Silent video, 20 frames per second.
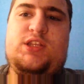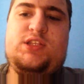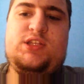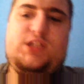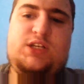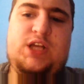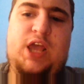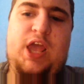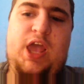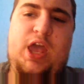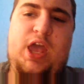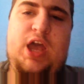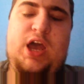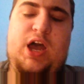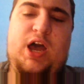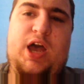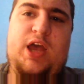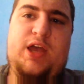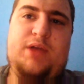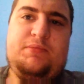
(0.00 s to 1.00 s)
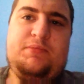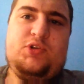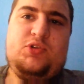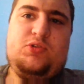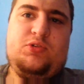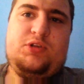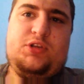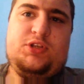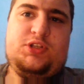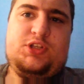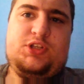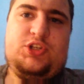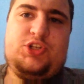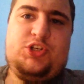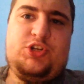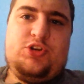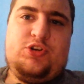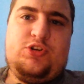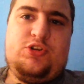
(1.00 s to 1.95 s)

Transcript: today I am going to show